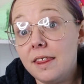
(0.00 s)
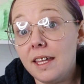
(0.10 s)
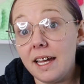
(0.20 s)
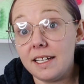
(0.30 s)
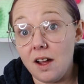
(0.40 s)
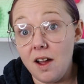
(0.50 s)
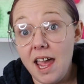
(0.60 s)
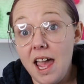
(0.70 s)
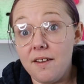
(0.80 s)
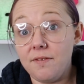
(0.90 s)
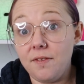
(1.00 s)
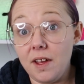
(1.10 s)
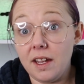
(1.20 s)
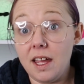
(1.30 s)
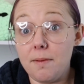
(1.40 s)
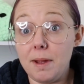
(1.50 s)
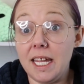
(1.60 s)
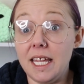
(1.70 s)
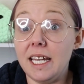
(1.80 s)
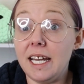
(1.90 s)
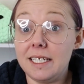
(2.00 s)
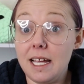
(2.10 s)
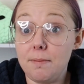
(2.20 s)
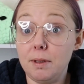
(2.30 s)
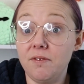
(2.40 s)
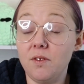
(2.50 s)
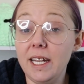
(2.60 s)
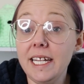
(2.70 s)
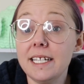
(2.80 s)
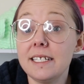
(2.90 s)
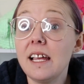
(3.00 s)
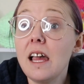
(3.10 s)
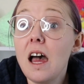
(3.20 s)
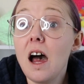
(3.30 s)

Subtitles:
that I have coming in the next couple of weeks.